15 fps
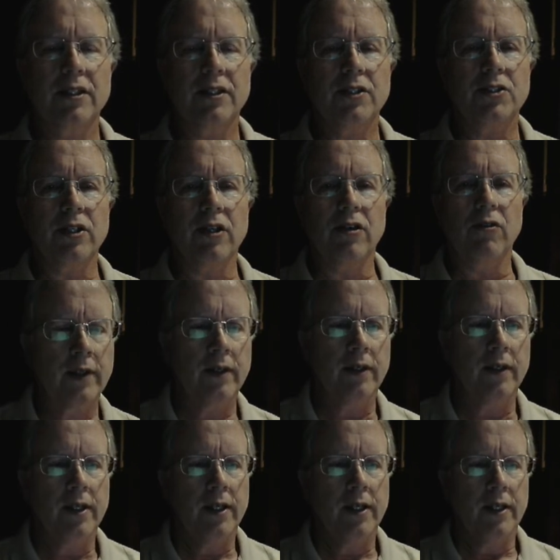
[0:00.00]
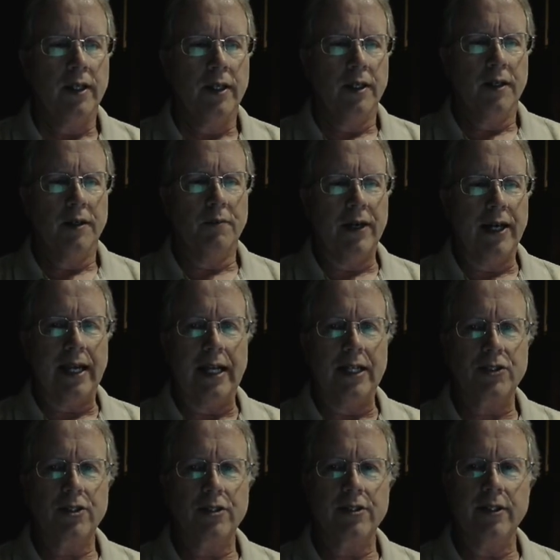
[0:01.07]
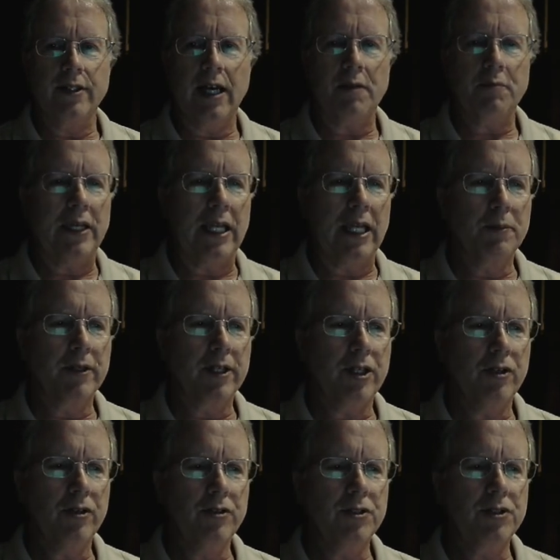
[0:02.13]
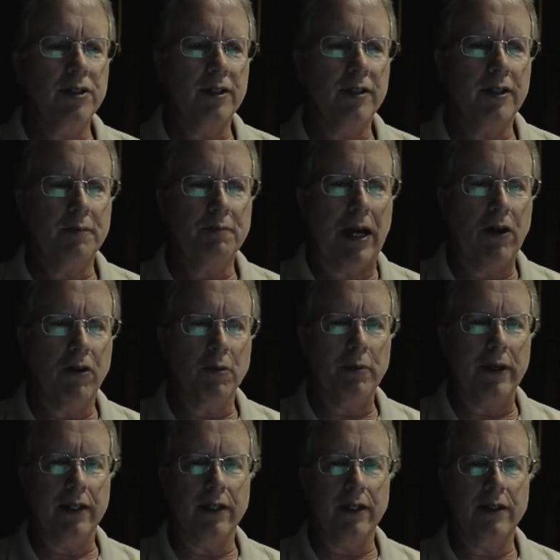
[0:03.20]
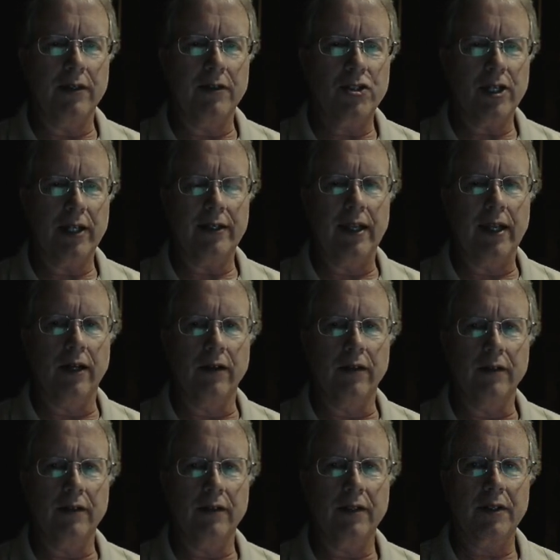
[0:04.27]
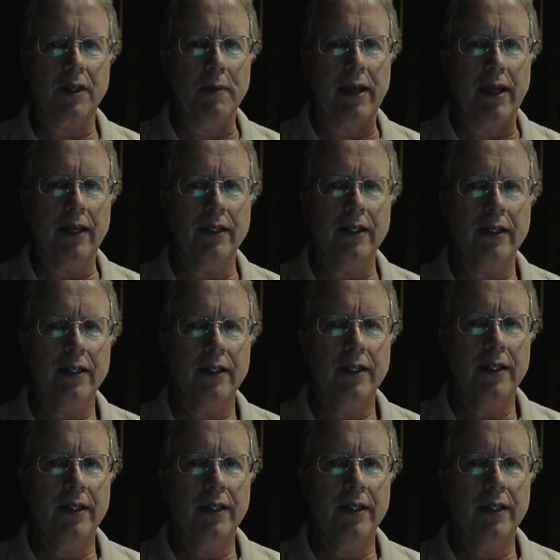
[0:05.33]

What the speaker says: So my answer to not being able to use the power button shutdown command